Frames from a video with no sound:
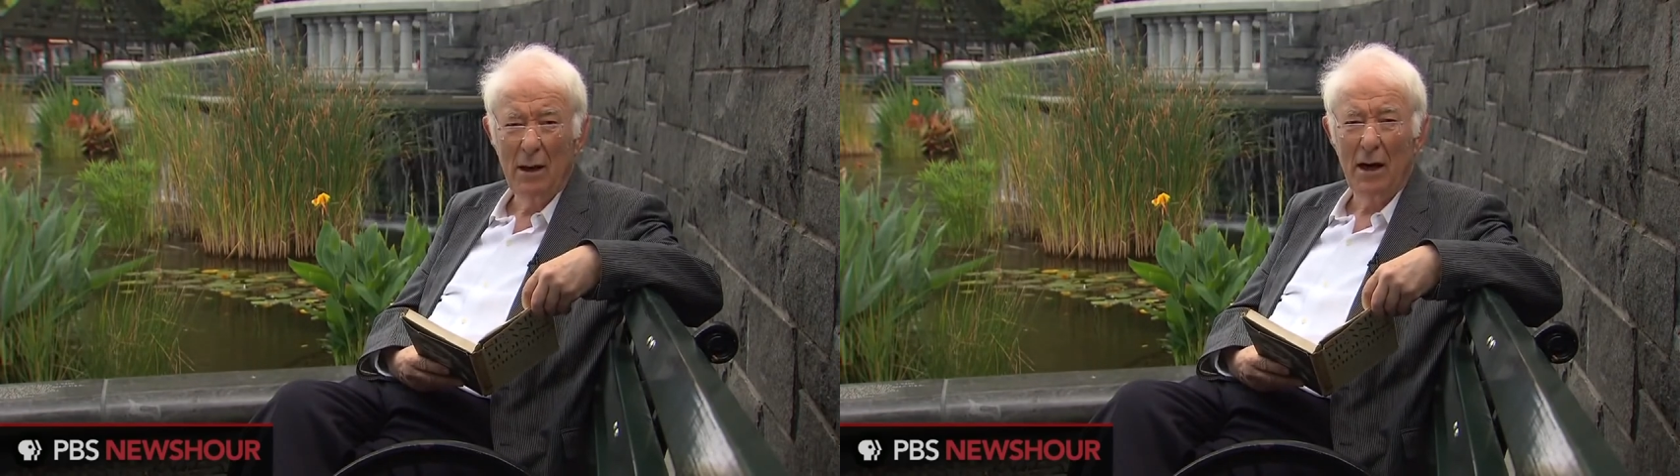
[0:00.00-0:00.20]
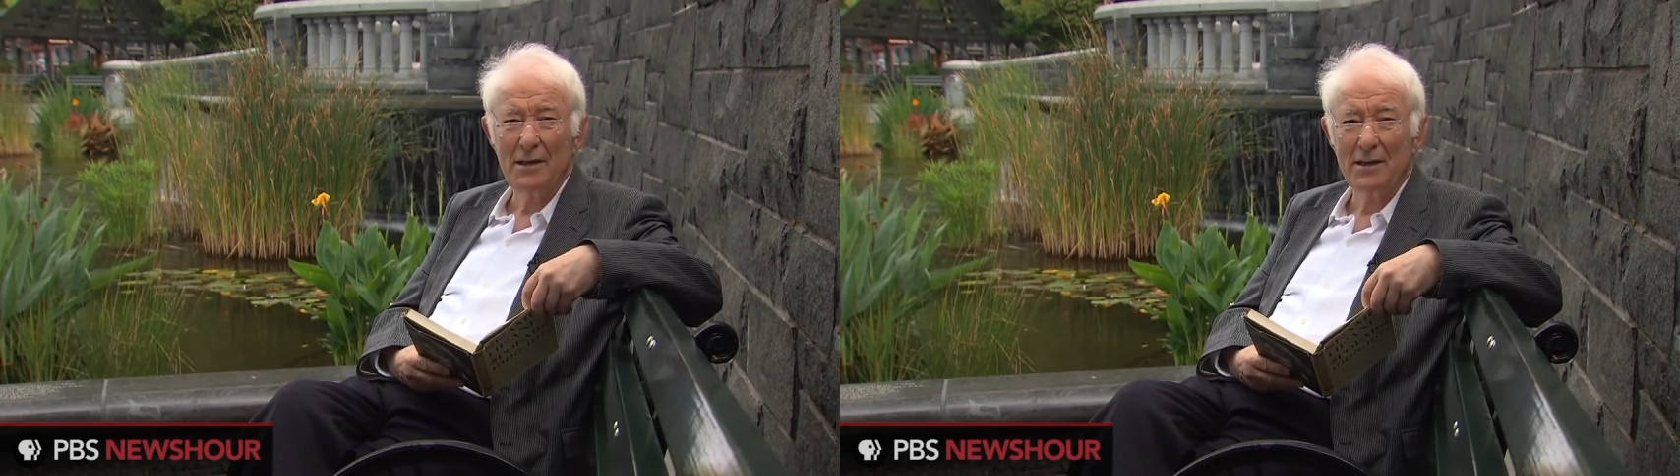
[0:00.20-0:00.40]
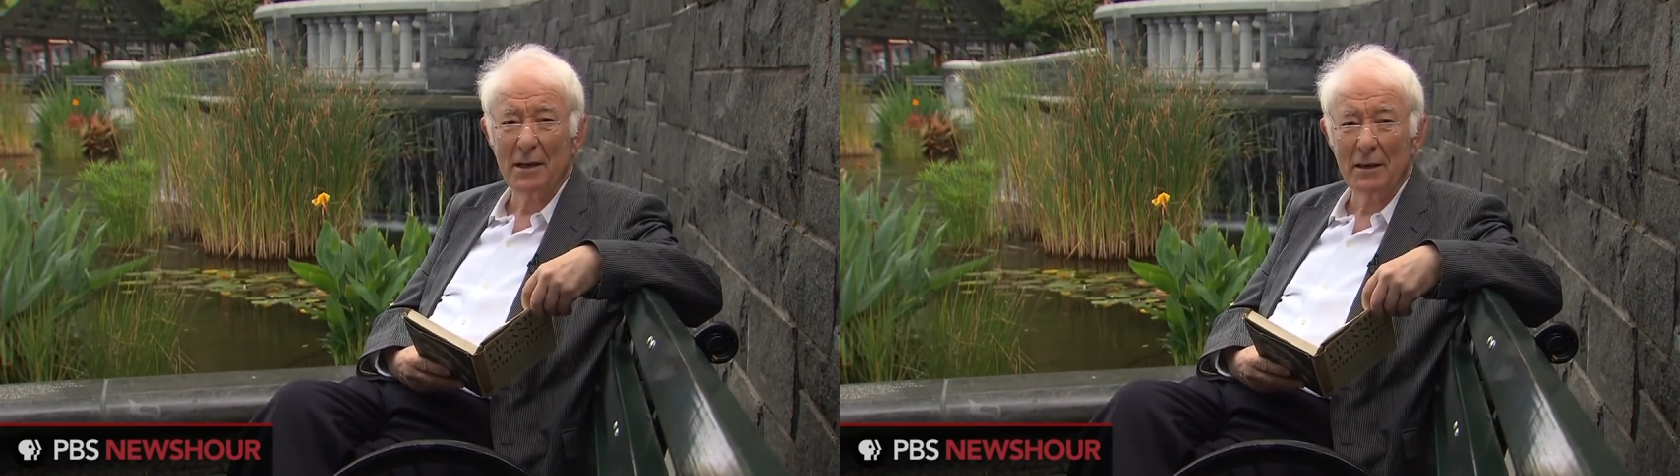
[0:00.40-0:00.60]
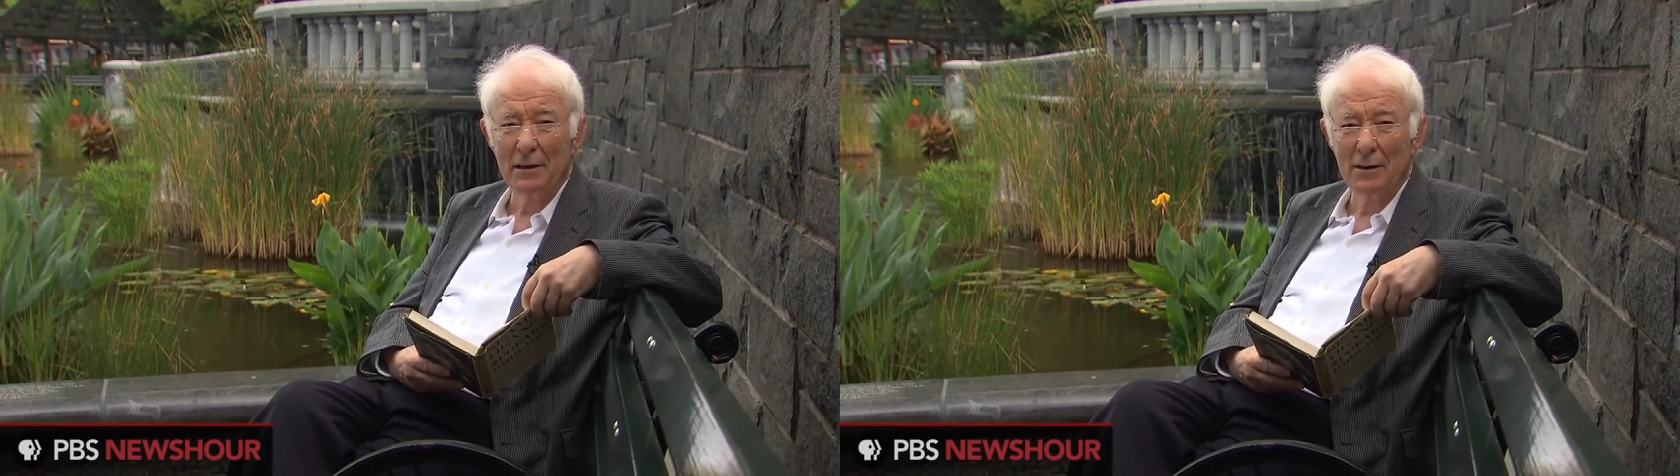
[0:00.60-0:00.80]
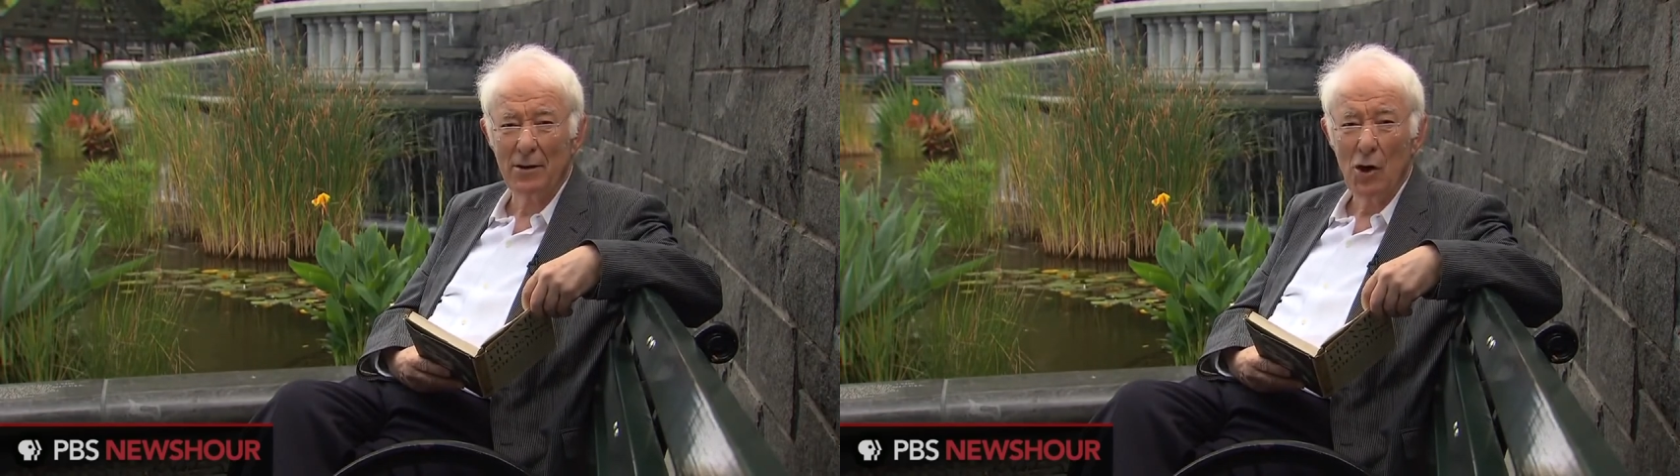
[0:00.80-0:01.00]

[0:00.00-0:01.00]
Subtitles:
I sickened,